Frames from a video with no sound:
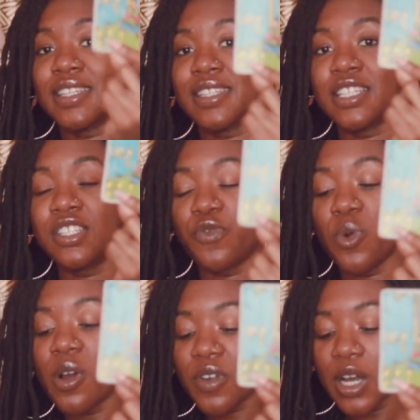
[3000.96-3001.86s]
this
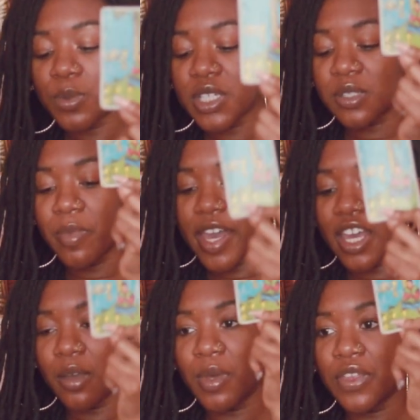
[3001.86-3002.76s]
Four of Cups is
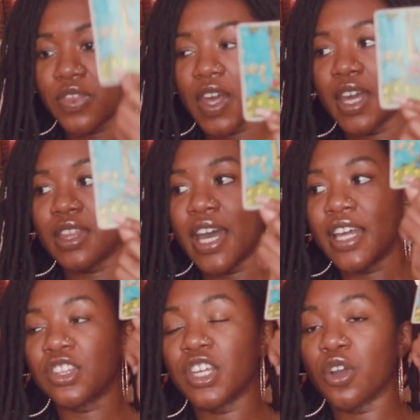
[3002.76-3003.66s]
making me think
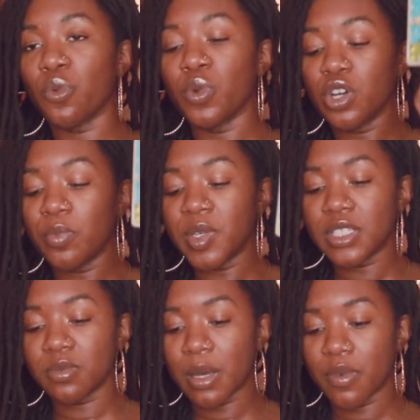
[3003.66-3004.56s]
that there will be
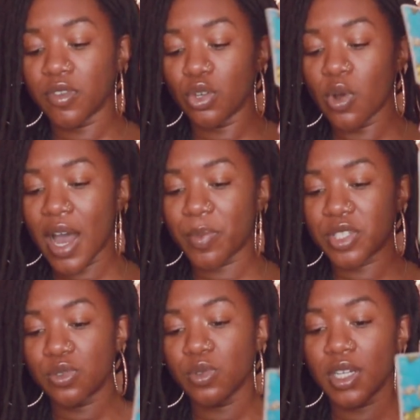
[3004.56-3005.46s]
some type of new
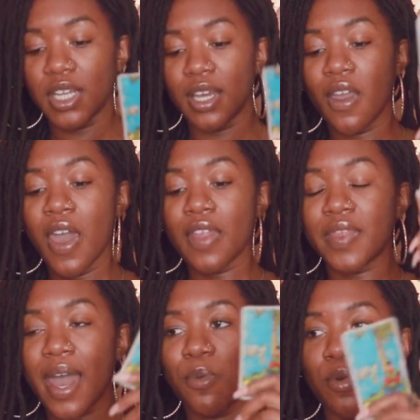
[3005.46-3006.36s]
opportunity
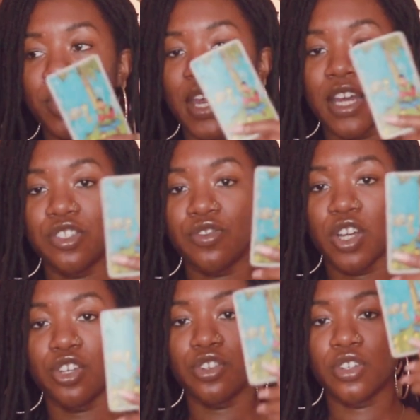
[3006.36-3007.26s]
that will be
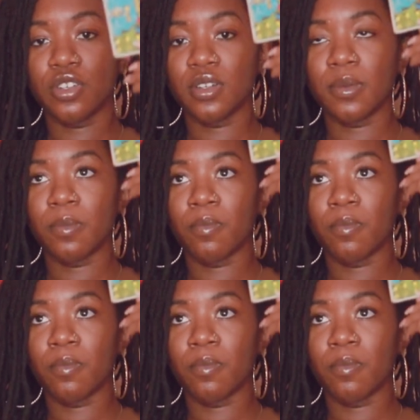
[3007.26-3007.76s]
entering your